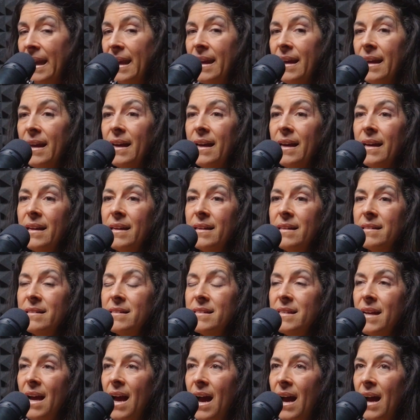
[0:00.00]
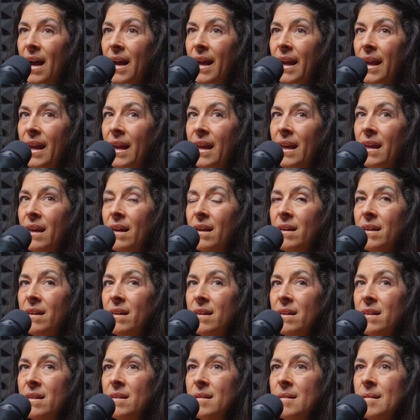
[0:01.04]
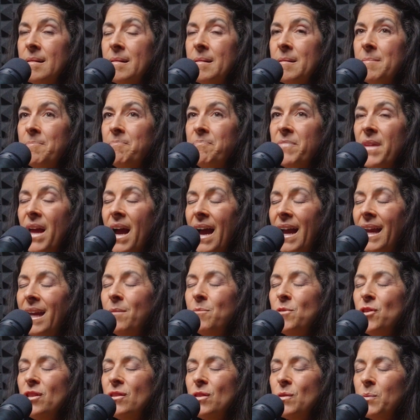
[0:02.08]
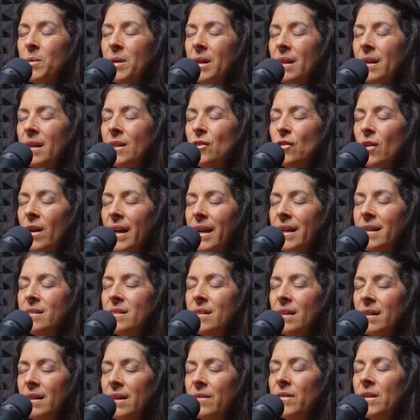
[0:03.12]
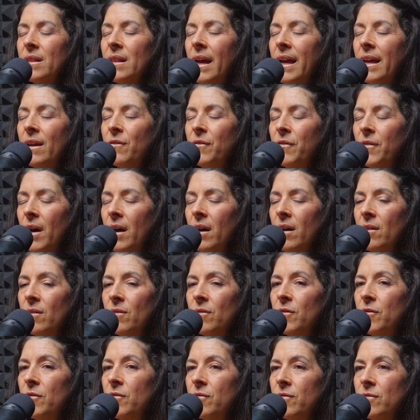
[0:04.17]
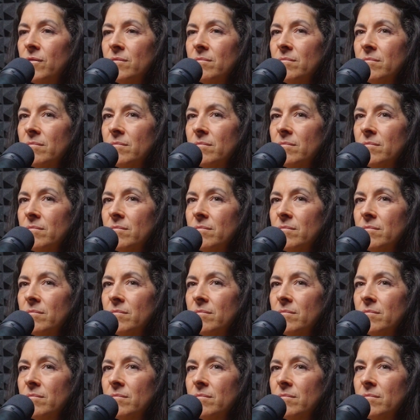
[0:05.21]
And I am just really trying to live a life of